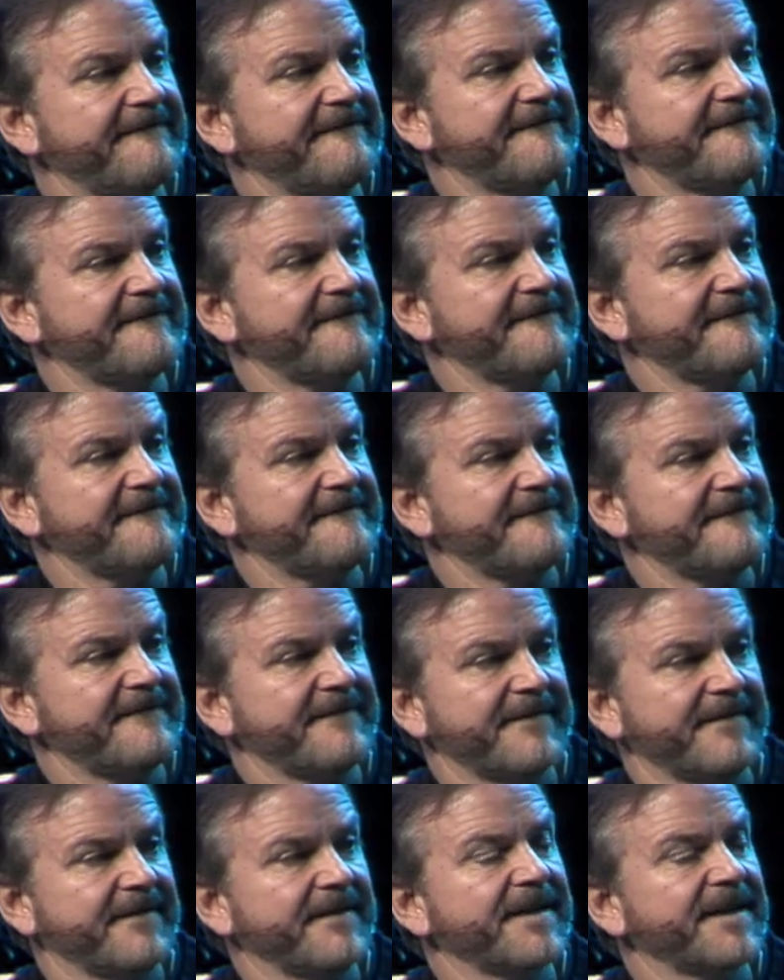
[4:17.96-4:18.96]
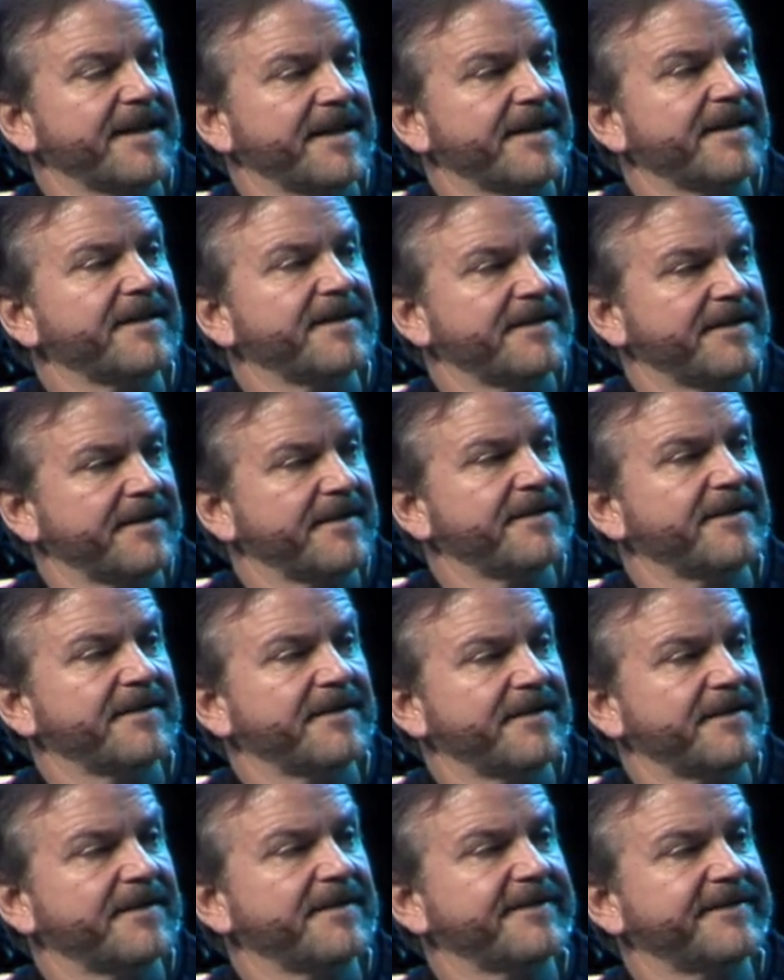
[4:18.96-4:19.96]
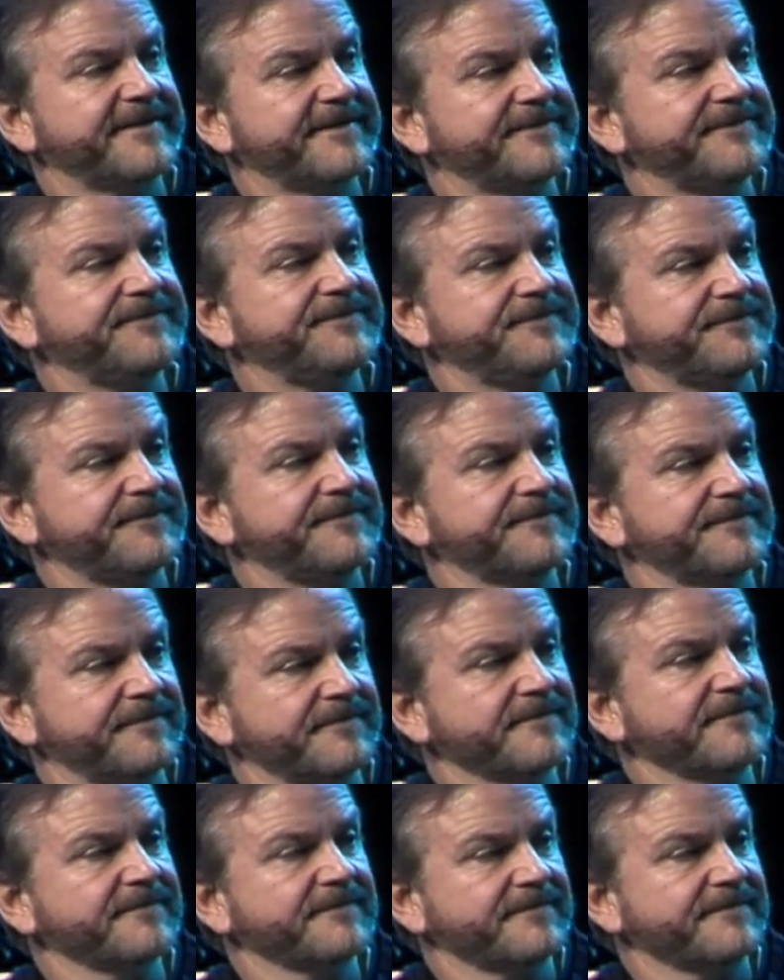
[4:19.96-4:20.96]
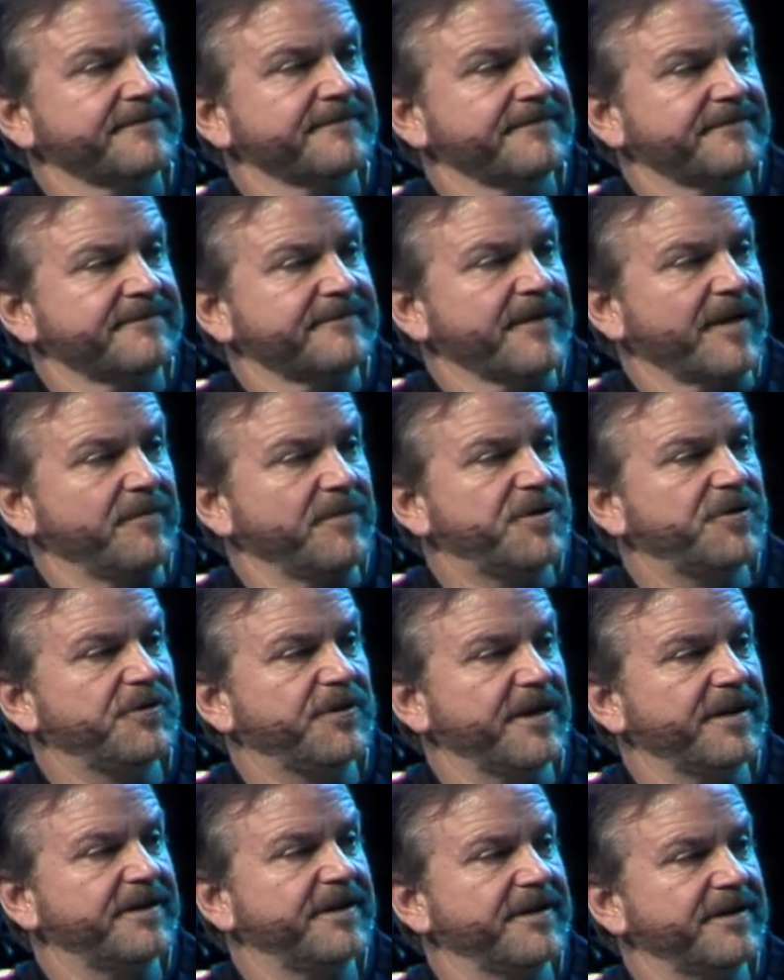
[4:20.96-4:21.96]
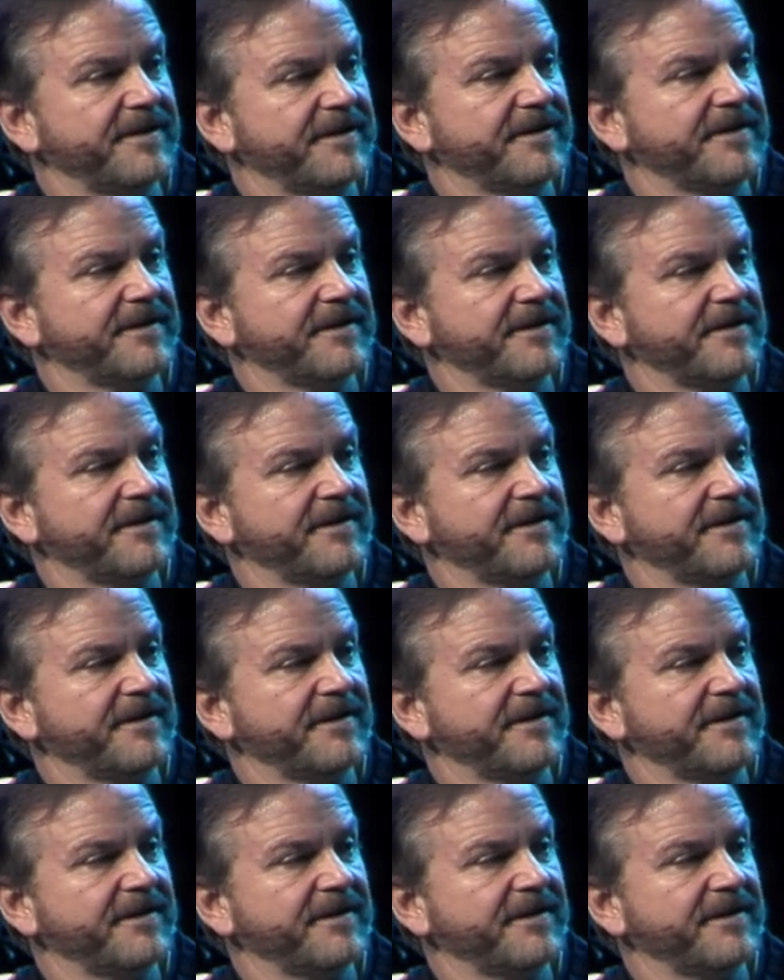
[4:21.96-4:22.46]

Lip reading: I lost clothes and TV and all that other stuff. So the material things,